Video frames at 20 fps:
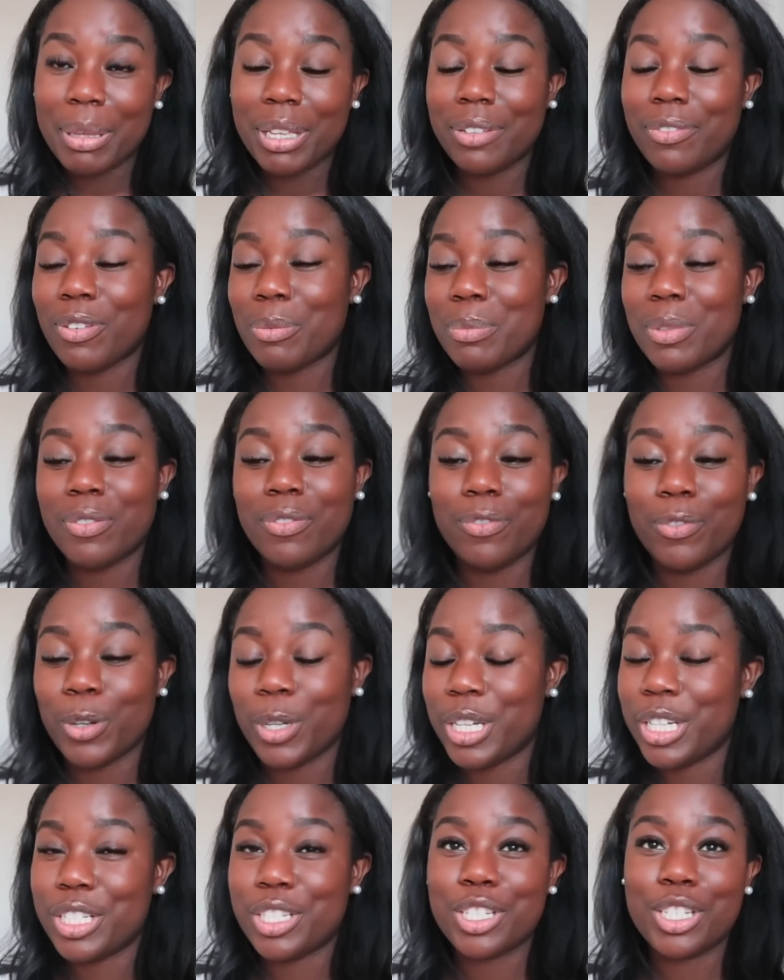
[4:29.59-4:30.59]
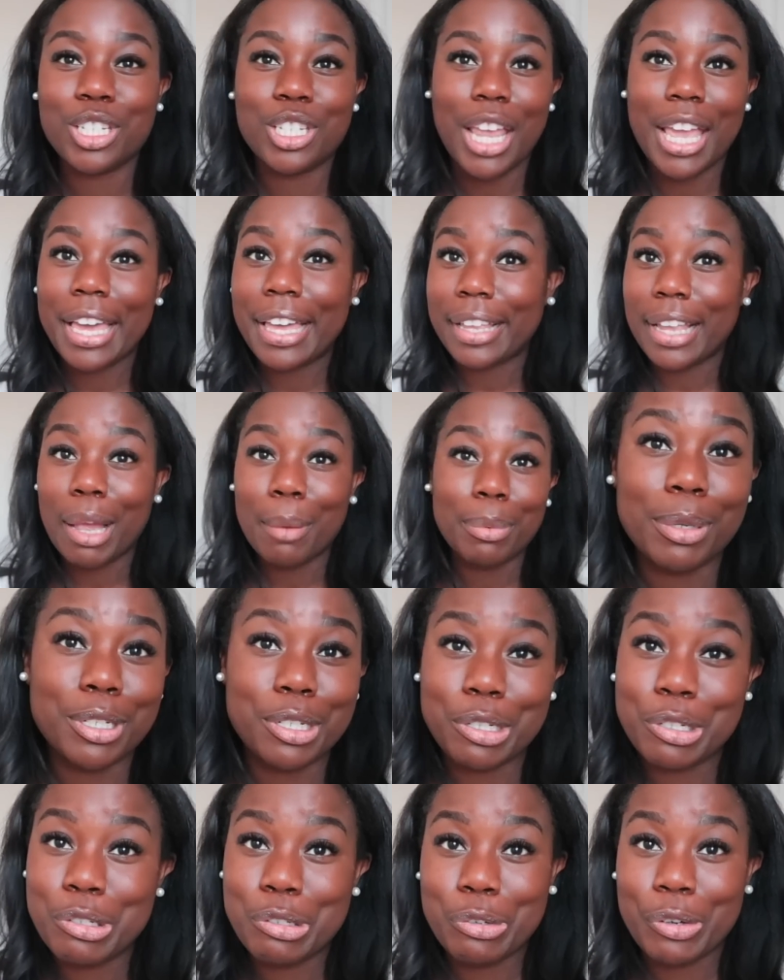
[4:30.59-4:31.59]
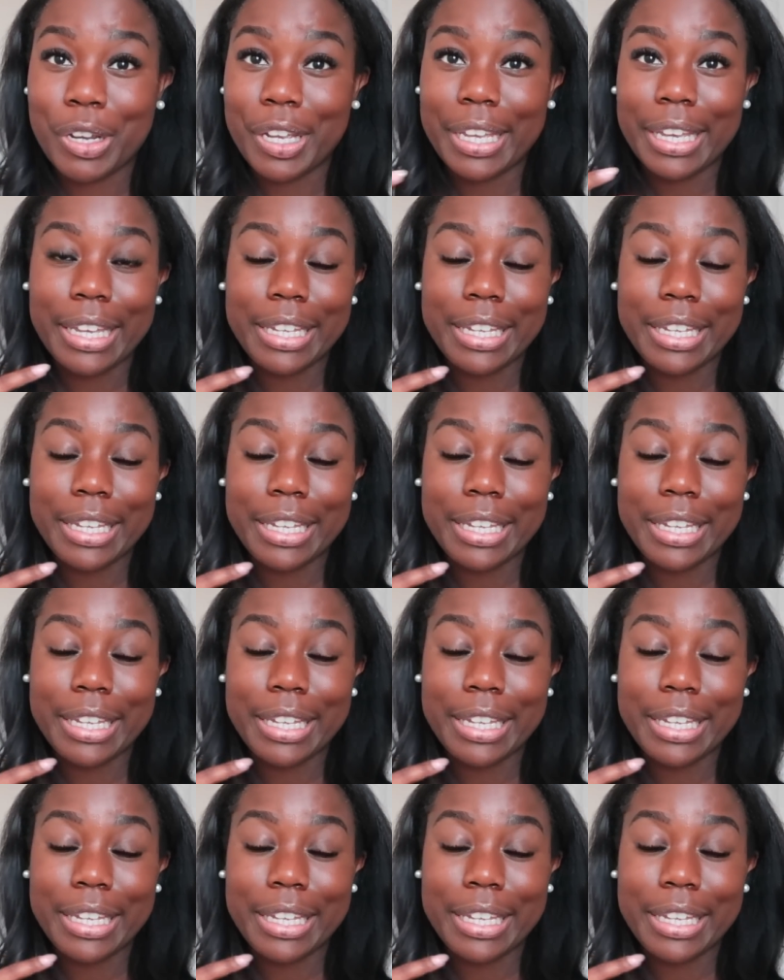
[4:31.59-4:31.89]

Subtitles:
it from the fridge, shake it up, and just drink